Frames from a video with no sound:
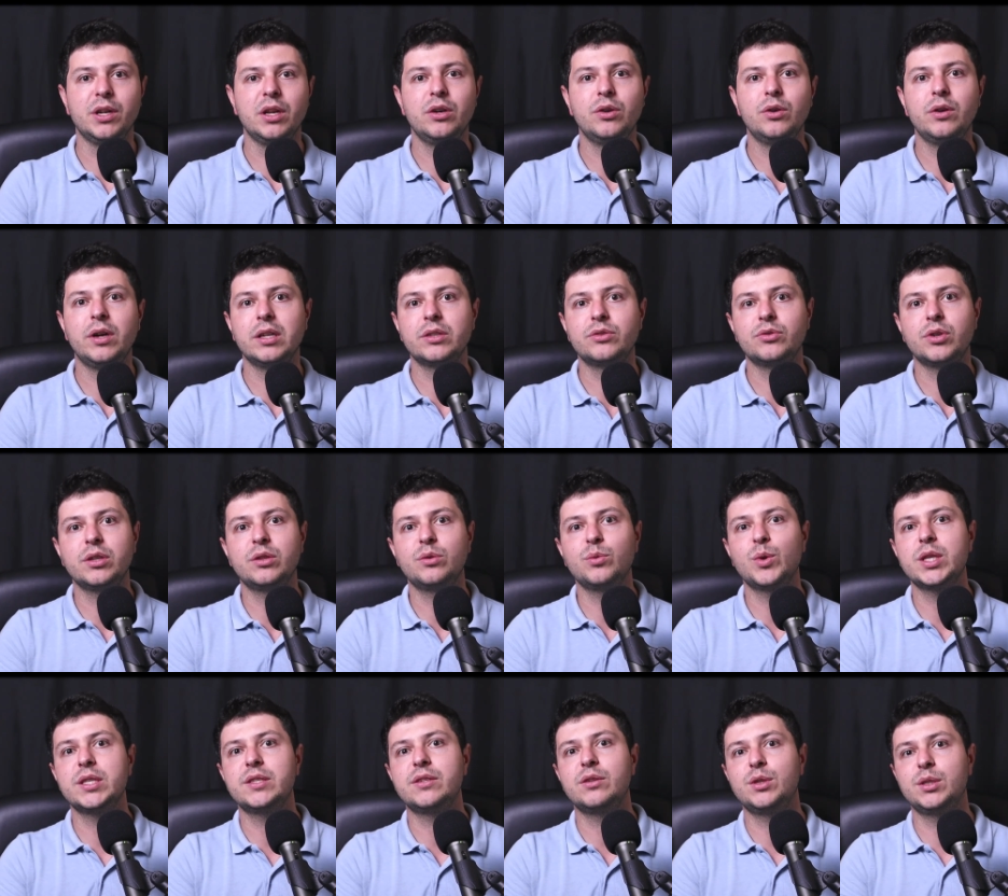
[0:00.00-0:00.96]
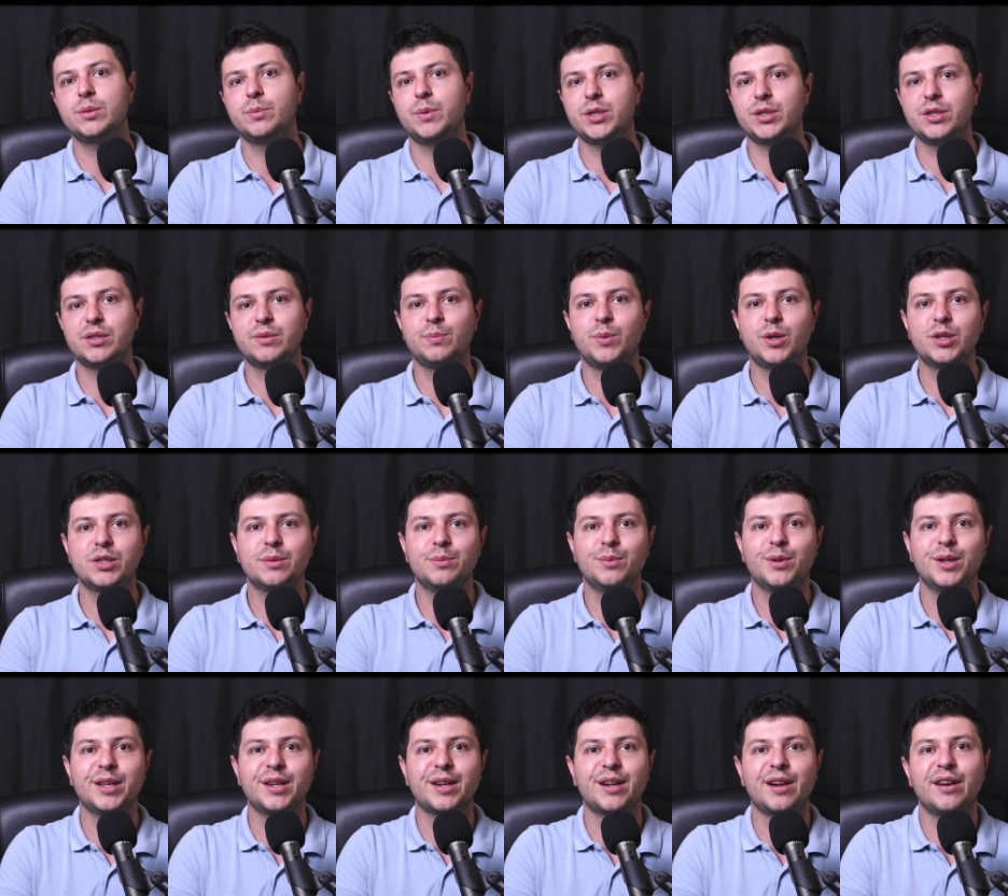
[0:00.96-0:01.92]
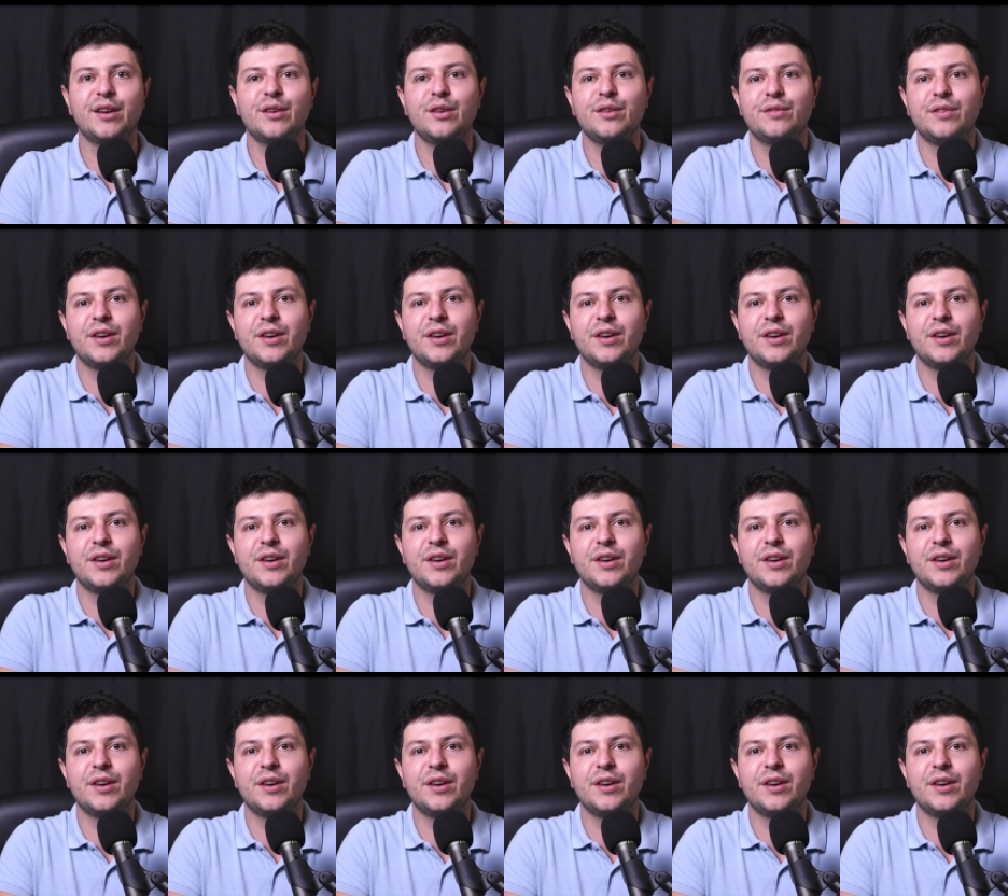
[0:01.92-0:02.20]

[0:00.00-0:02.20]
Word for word: I'll try to answer as much as possible and clarify